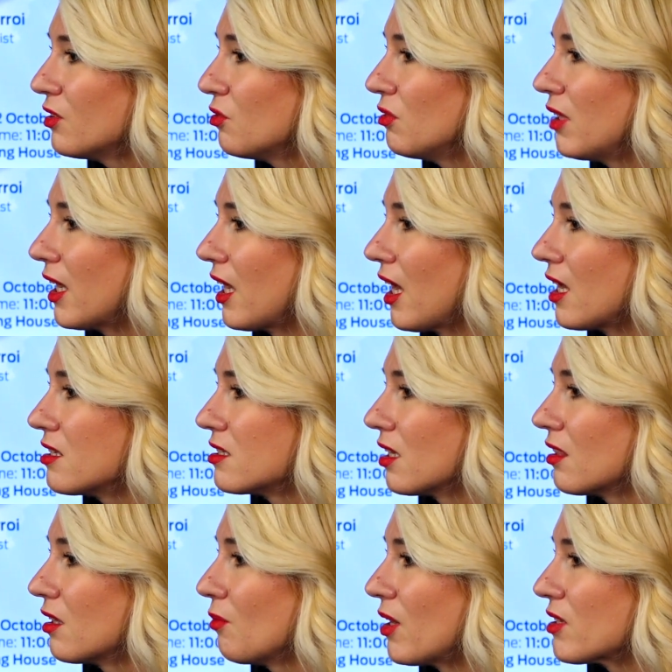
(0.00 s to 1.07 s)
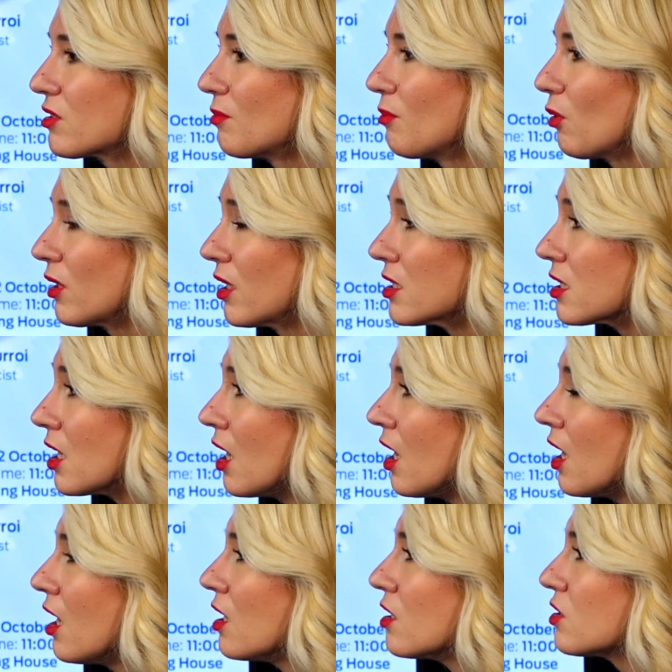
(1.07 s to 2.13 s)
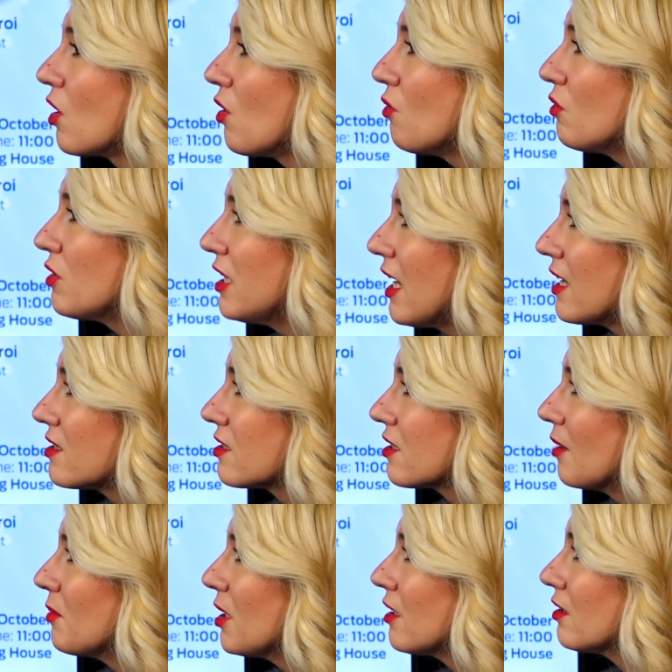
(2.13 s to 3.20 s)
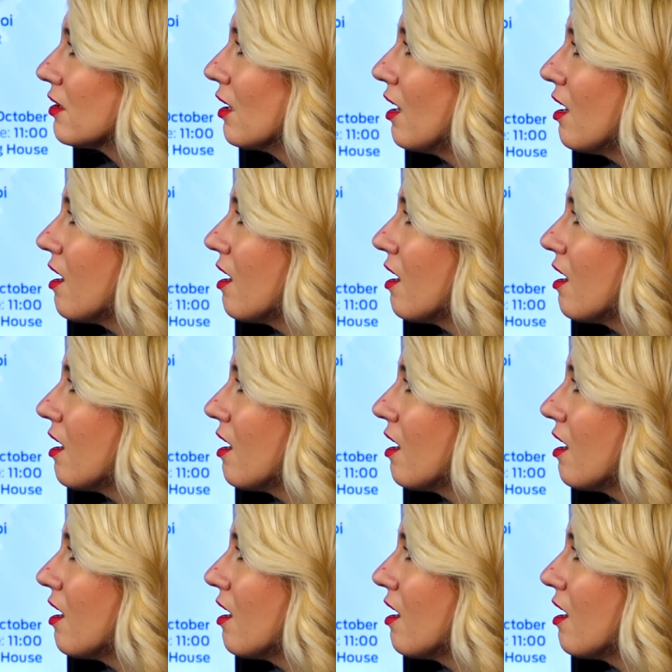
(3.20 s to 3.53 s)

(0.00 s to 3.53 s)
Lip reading: 2 decades in the Western Balkans. So yes, I mean,